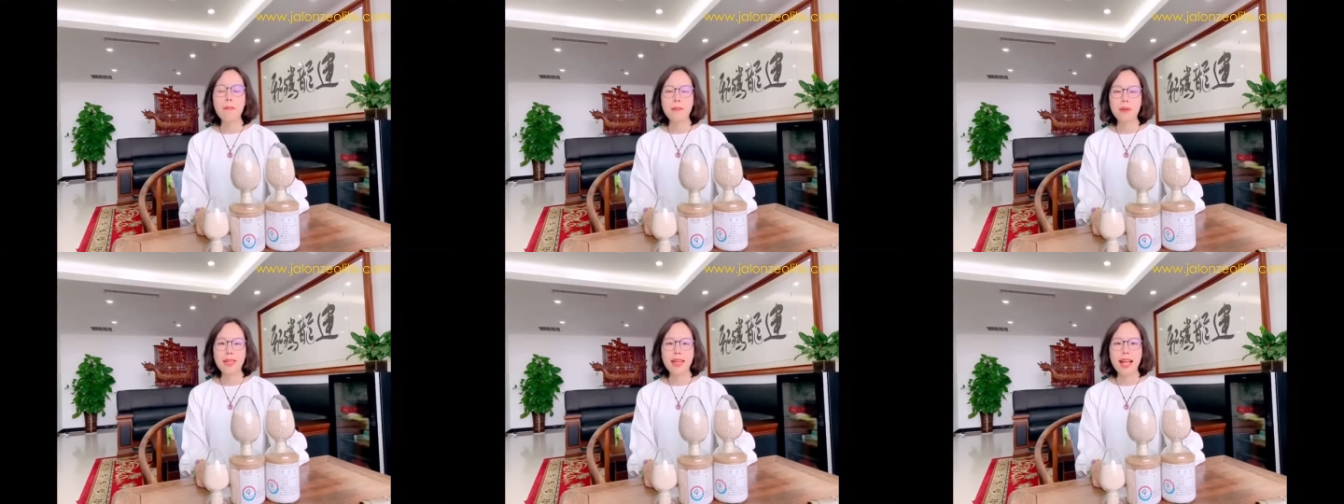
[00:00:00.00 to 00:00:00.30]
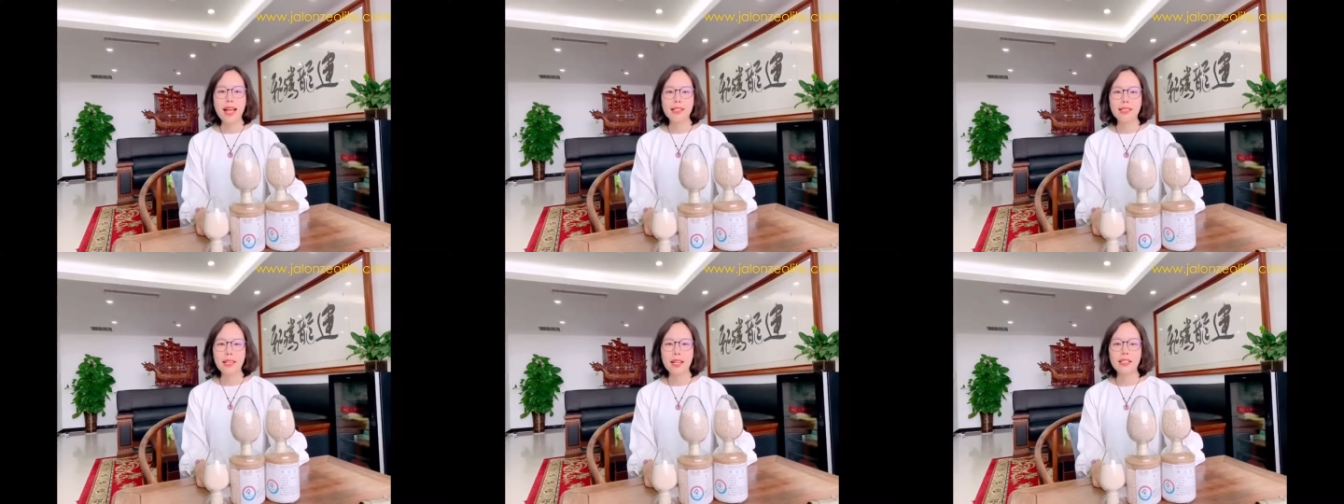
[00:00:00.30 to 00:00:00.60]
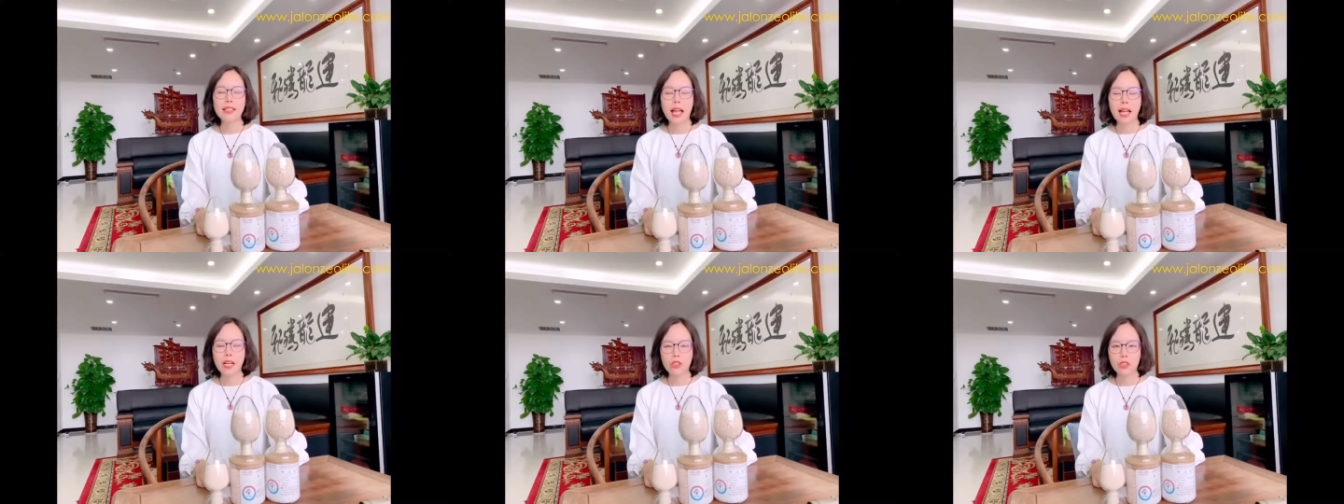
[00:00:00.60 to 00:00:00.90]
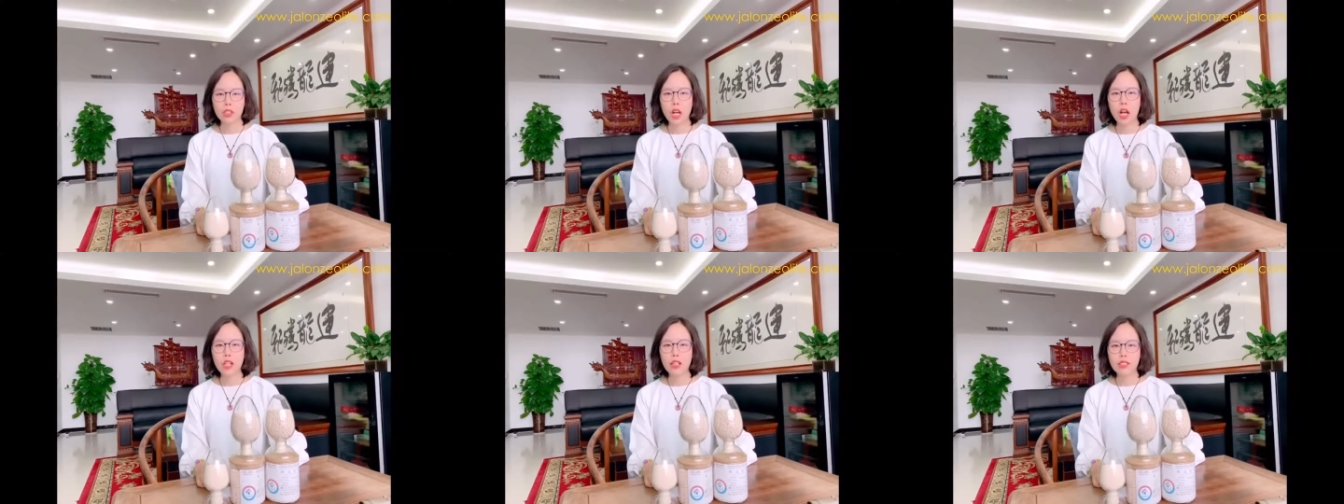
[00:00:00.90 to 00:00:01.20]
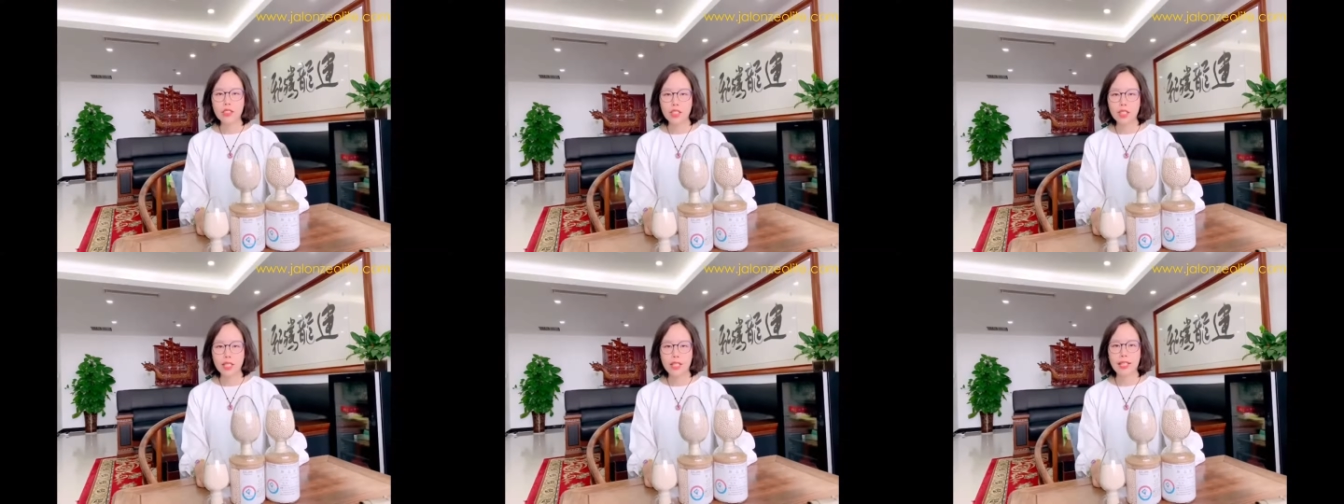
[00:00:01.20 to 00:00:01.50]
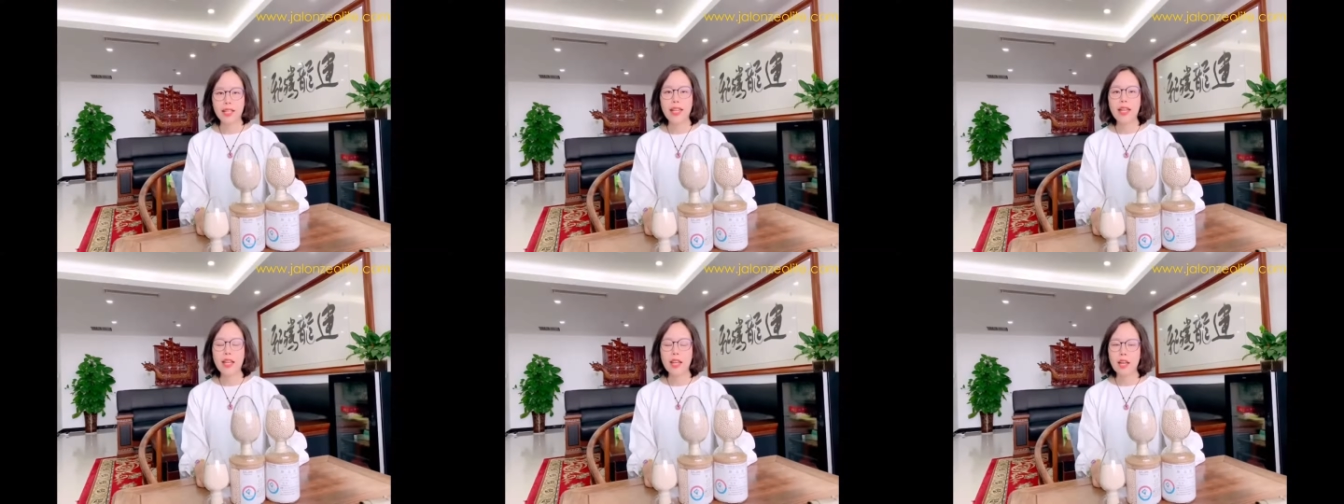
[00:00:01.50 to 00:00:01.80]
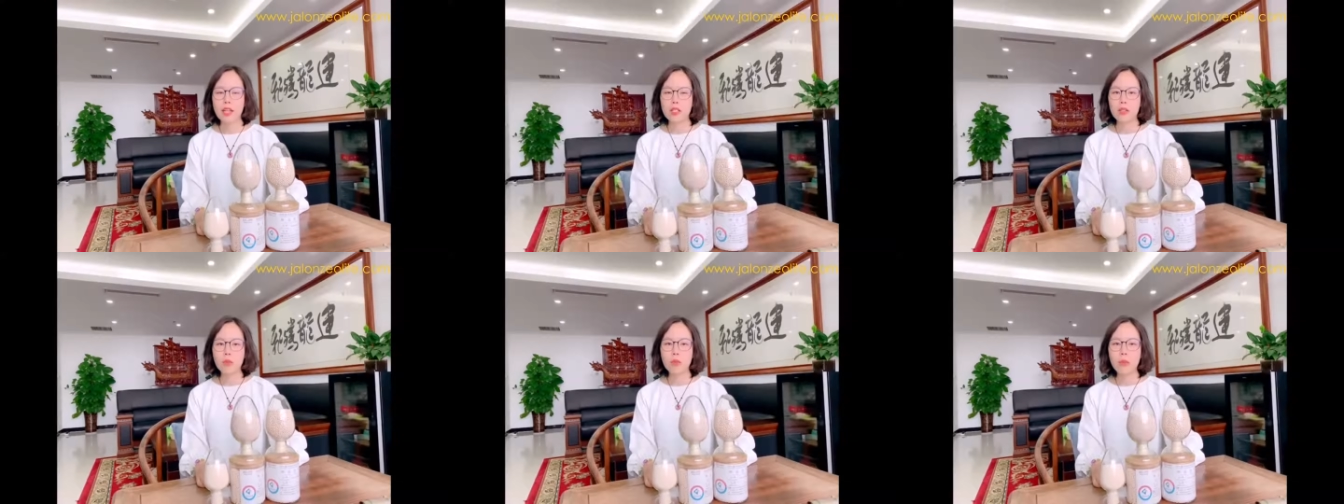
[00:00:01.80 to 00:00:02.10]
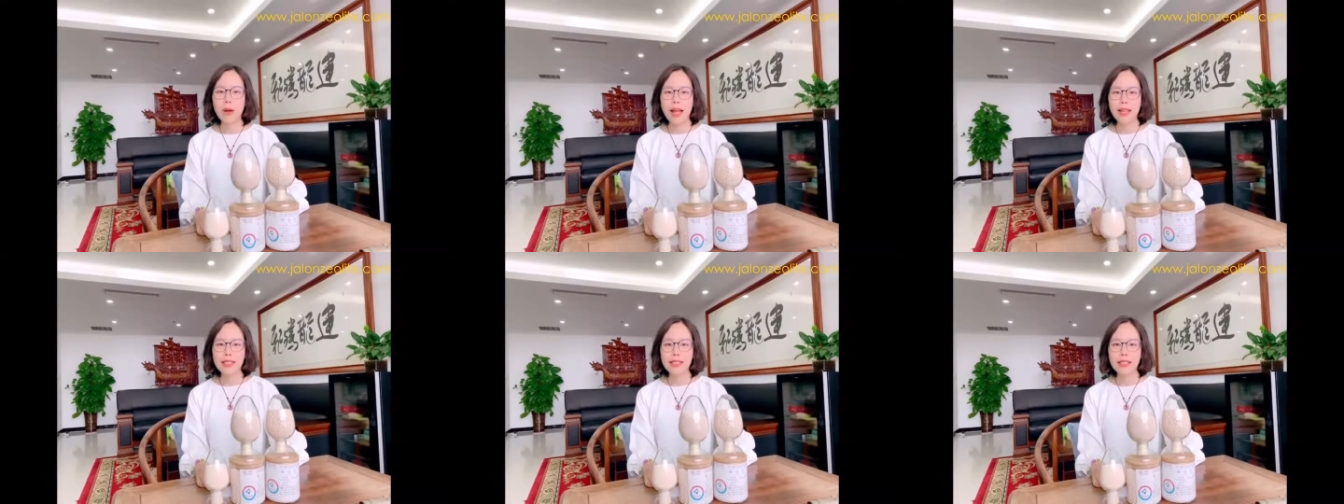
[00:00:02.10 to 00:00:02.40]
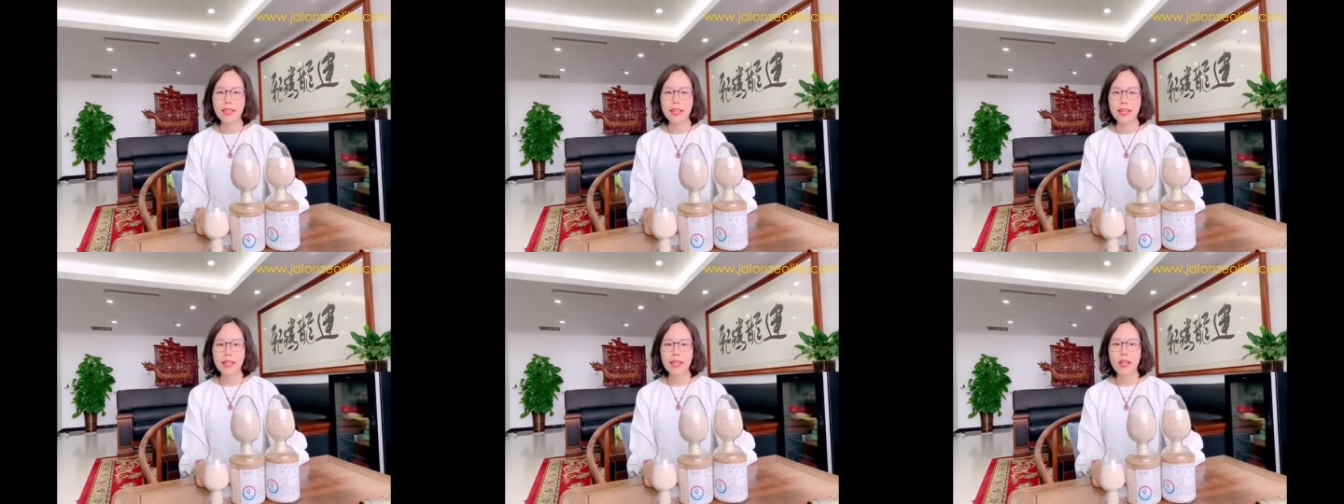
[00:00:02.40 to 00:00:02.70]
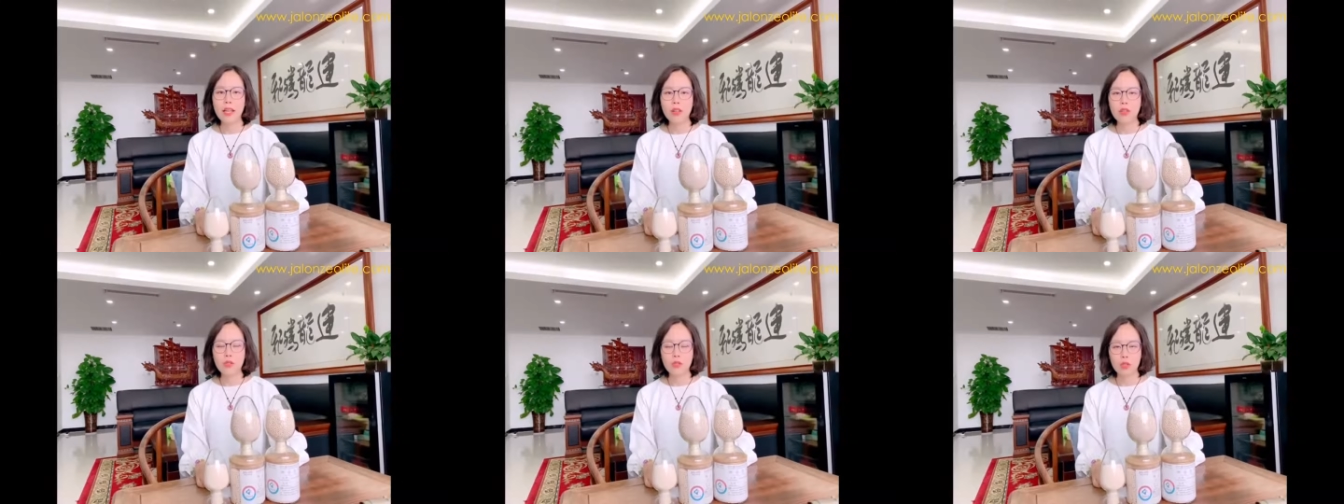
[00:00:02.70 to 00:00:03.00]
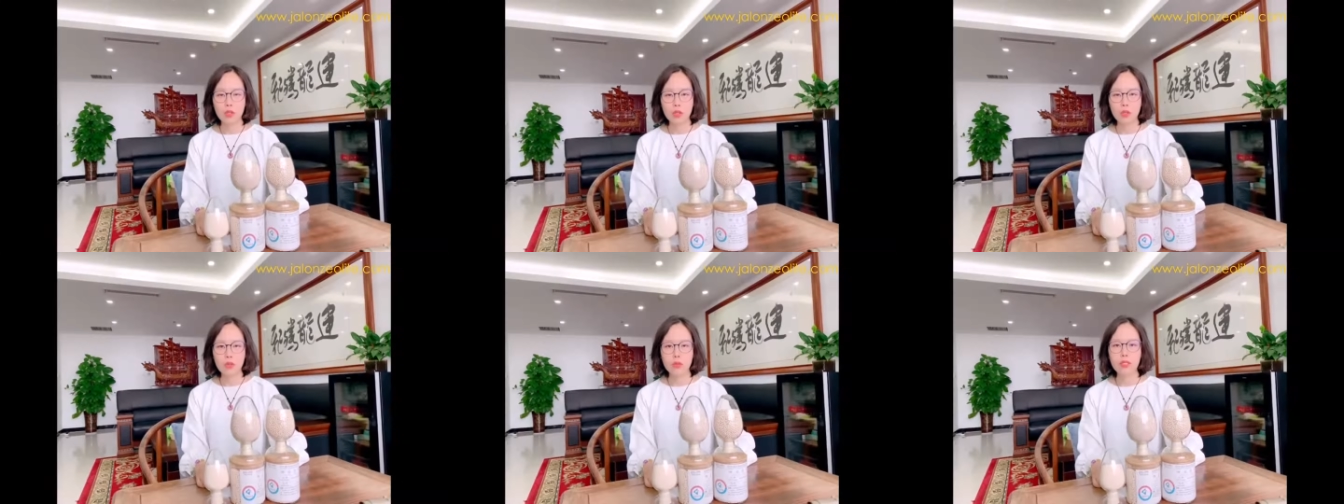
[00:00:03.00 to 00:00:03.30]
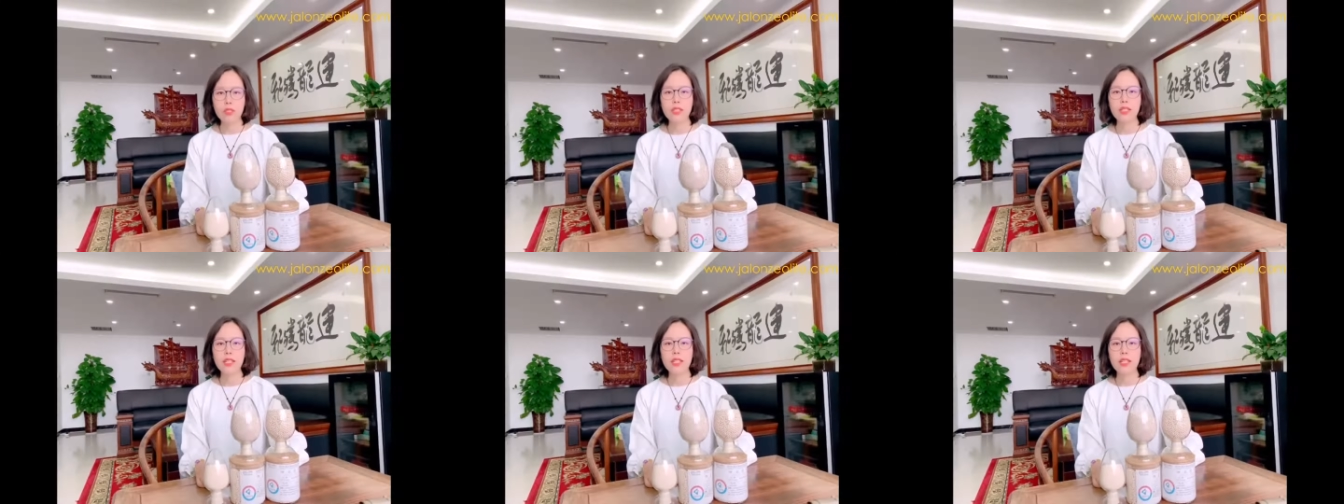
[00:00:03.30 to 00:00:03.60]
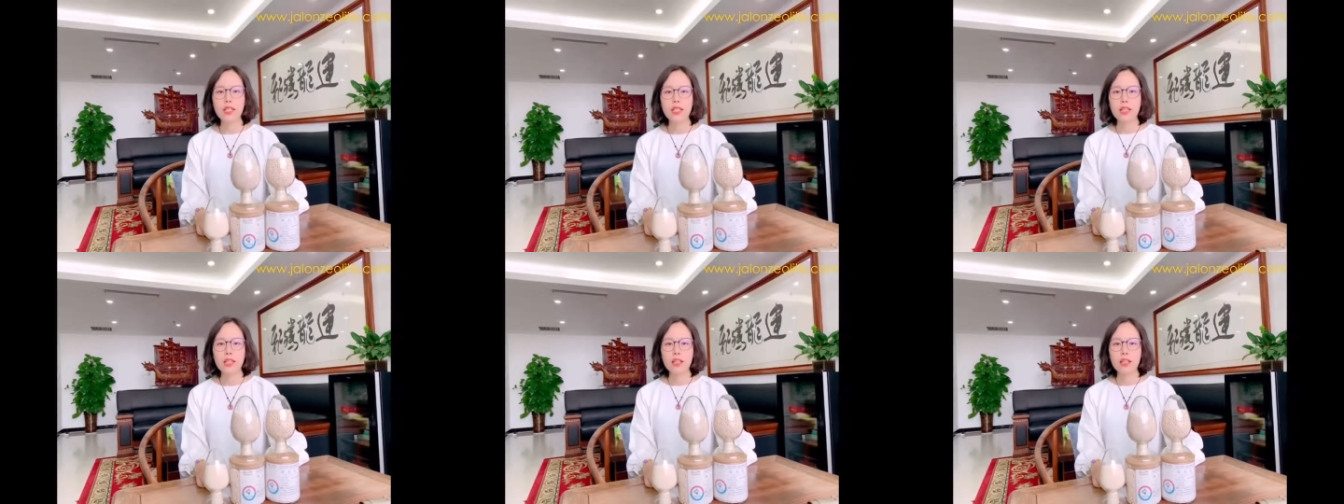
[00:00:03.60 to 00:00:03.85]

PSA technology is widely used